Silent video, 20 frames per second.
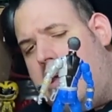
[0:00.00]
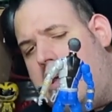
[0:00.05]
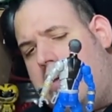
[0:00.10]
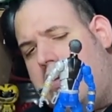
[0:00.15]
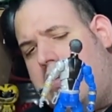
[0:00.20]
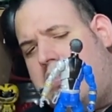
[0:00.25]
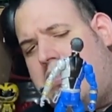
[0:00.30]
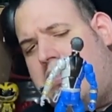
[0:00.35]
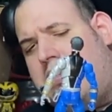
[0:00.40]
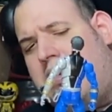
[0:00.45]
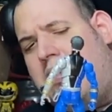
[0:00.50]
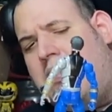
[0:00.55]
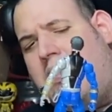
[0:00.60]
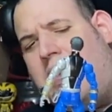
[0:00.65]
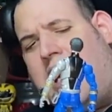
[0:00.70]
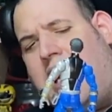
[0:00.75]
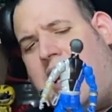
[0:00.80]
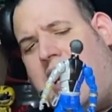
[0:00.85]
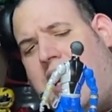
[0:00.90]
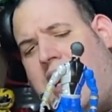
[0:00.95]
It's too
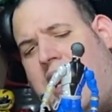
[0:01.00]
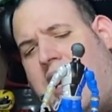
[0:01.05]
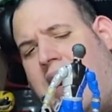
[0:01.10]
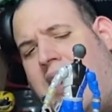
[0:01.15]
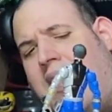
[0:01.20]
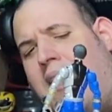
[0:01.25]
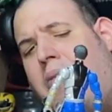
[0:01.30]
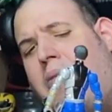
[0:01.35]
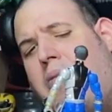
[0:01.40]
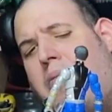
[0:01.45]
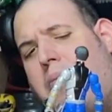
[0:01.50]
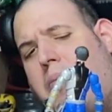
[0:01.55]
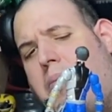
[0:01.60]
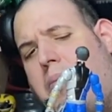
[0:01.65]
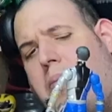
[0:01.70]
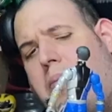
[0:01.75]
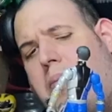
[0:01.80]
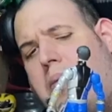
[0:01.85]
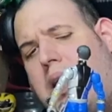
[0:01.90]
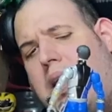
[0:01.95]
late now.
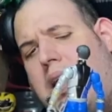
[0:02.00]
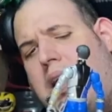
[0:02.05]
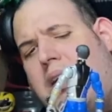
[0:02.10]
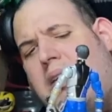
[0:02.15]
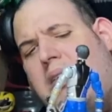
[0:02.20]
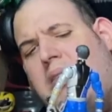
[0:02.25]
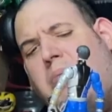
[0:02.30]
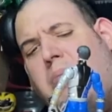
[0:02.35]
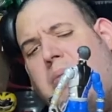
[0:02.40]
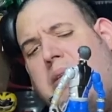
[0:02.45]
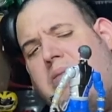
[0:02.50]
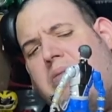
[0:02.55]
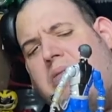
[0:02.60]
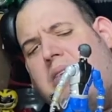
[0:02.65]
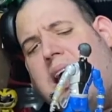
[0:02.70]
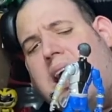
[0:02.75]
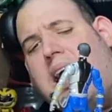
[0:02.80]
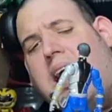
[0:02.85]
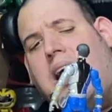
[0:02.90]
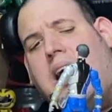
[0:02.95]
To be
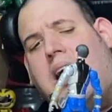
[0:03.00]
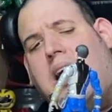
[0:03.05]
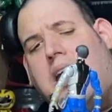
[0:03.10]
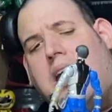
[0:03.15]
fair,